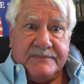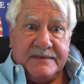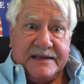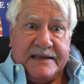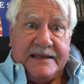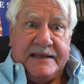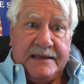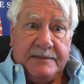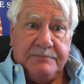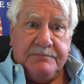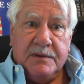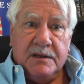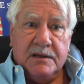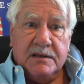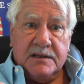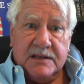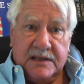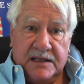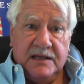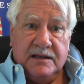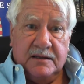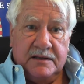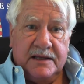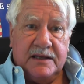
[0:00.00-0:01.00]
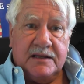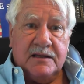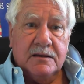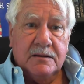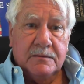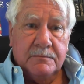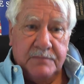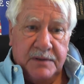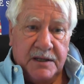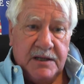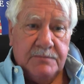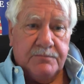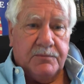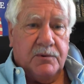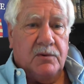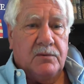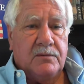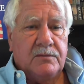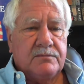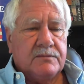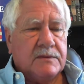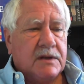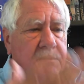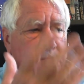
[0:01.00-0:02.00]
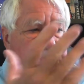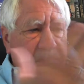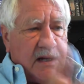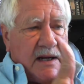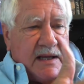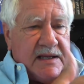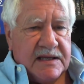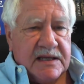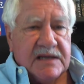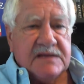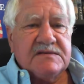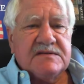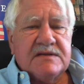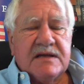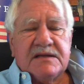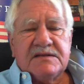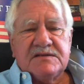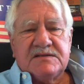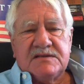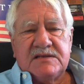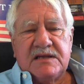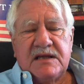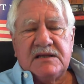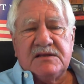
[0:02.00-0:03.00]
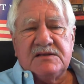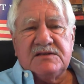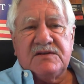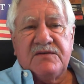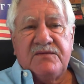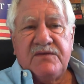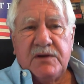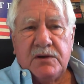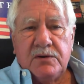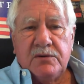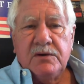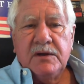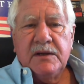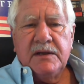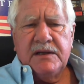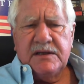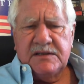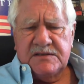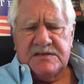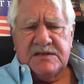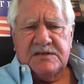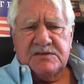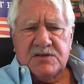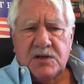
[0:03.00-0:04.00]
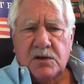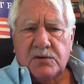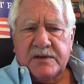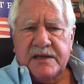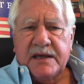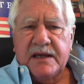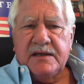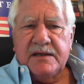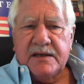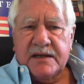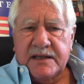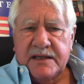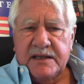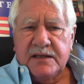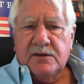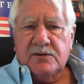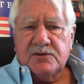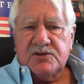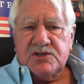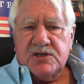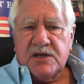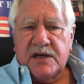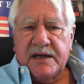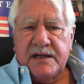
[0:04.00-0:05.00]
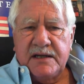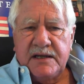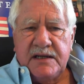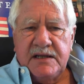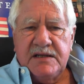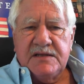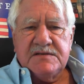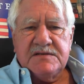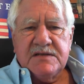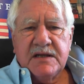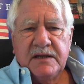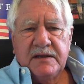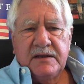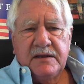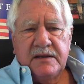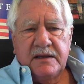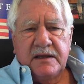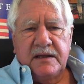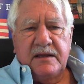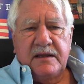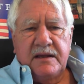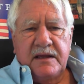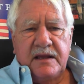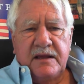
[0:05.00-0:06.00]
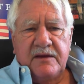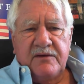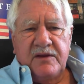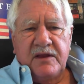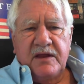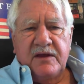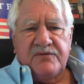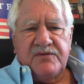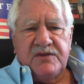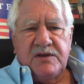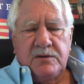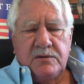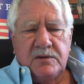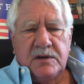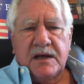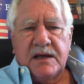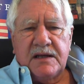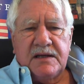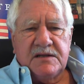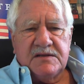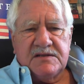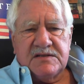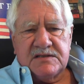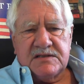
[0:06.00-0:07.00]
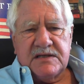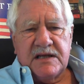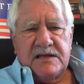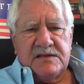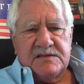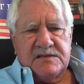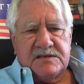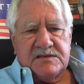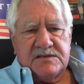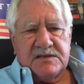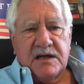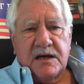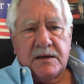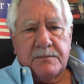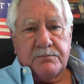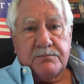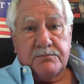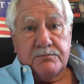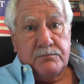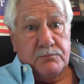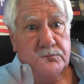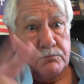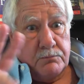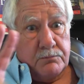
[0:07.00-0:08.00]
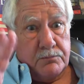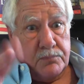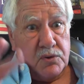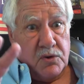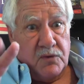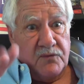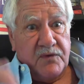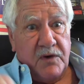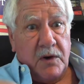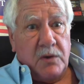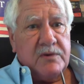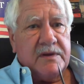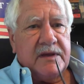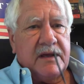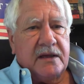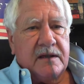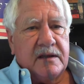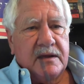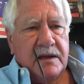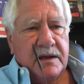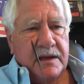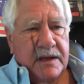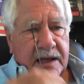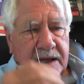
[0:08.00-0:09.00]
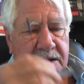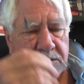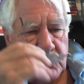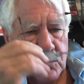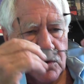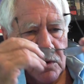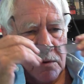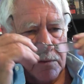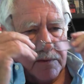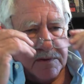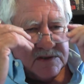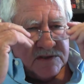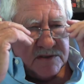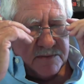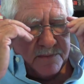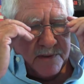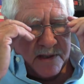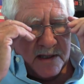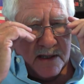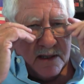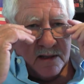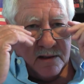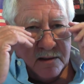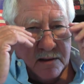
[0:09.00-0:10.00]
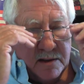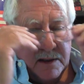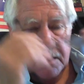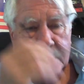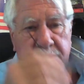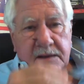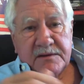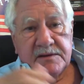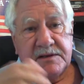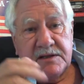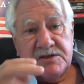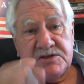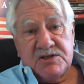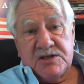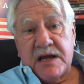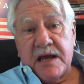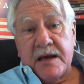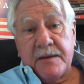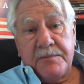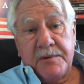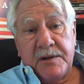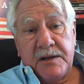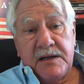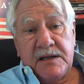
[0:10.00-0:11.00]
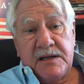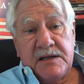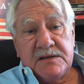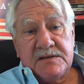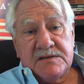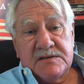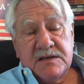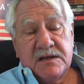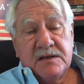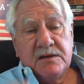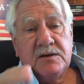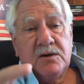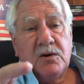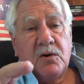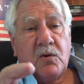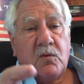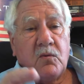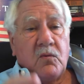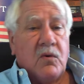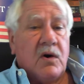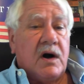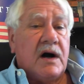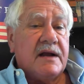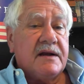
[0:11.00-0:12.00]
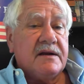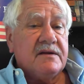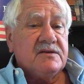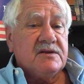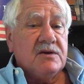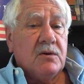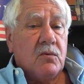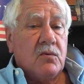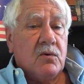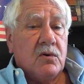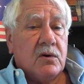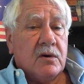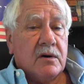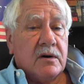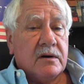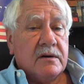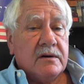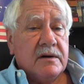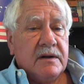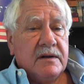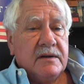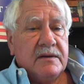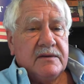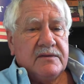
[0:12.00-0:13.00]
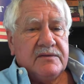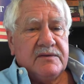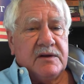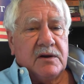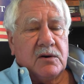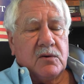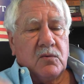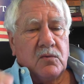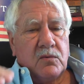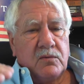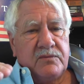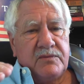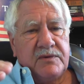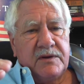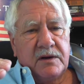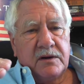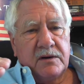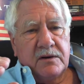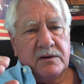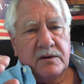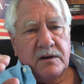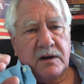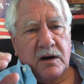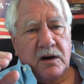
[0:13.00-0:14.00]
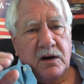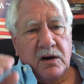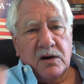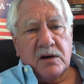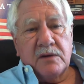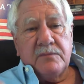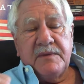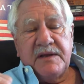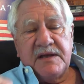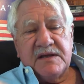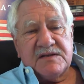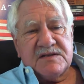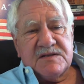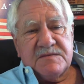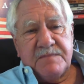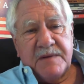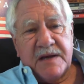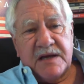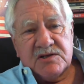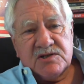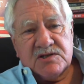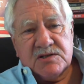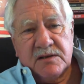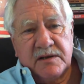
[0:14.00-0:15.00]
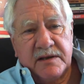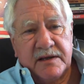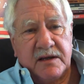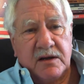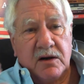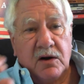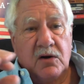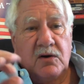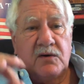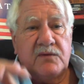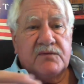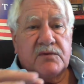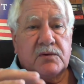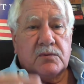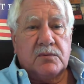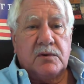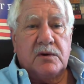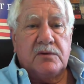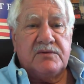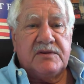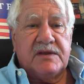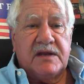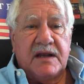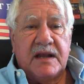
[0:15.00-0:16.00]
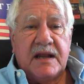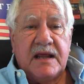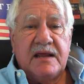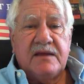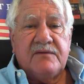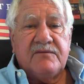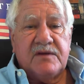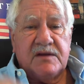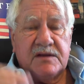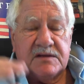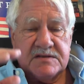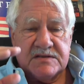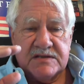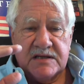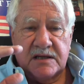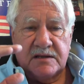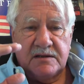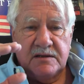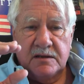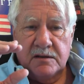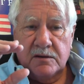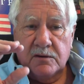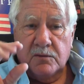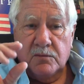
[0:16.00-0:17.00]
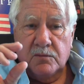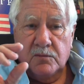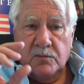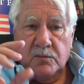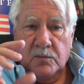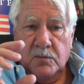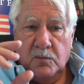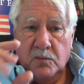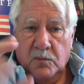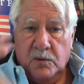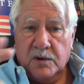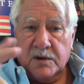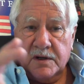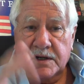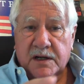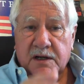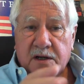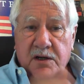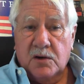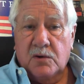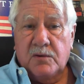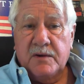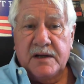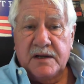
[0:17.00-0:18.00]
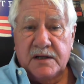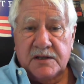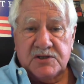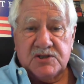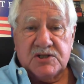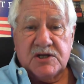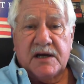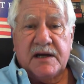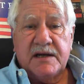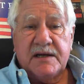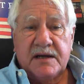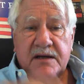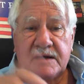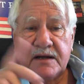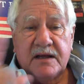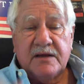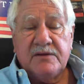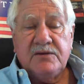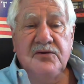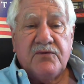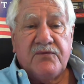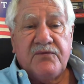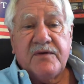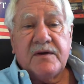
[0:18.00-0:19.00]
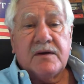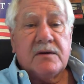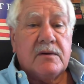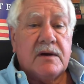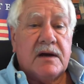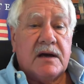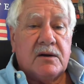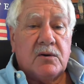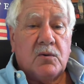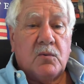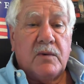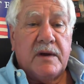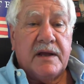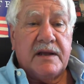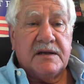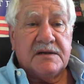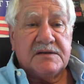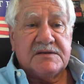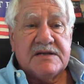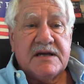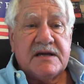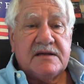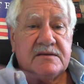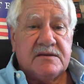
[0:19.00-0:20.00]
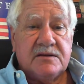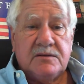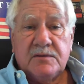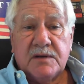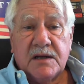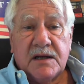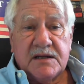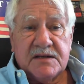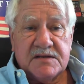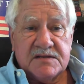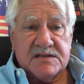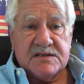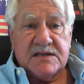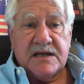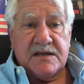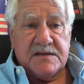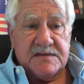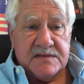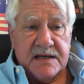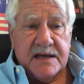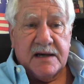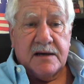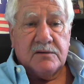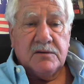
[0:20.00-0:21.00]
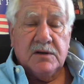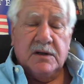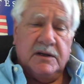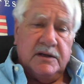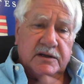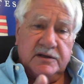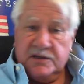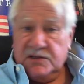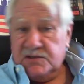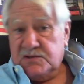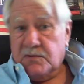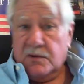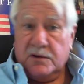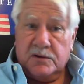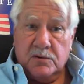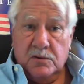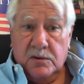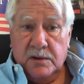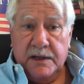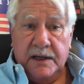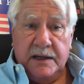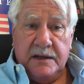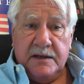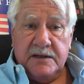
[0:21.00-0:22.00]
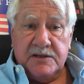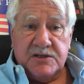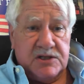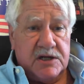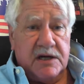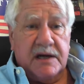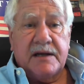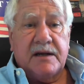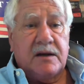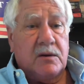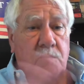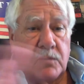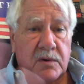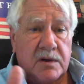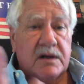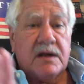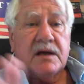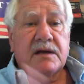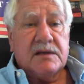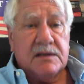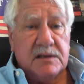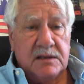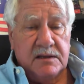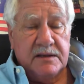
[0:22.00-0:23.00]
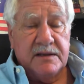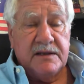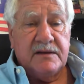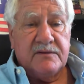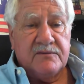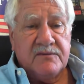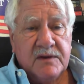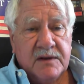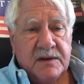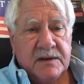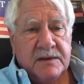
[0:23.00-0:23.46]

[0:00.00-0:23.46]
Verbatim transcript: keep killing people. But I guess that Zinn's view is it's okay to kill Chinese if, if the United States is not provoking a war with Japan. The Japanese wanted the war. Their their army especially overrode the navy and said, you know, we're going to go into China now. You figure out a way to take the United States out because we're going into China and we're not going to leave.